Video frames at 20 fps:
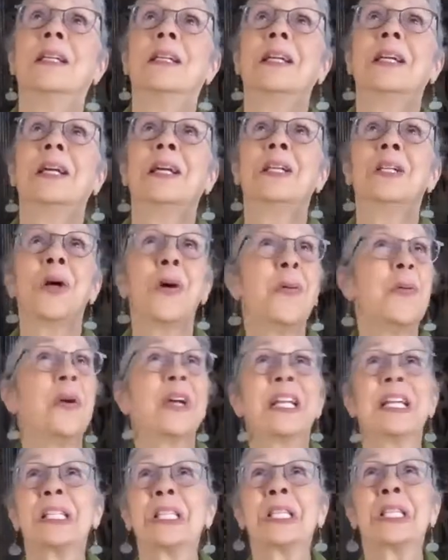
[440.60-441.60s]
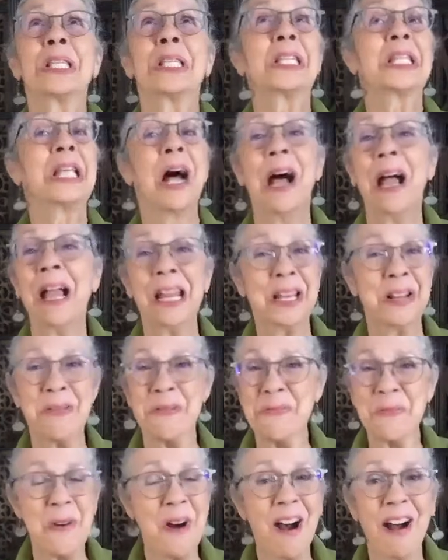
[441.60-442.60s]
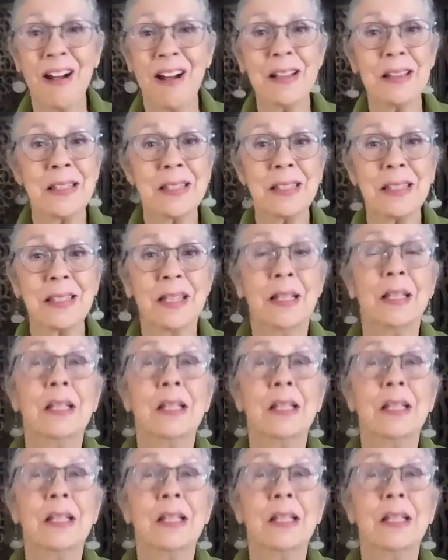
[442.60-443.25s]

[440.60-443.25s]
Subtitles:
And oh, what a sight it was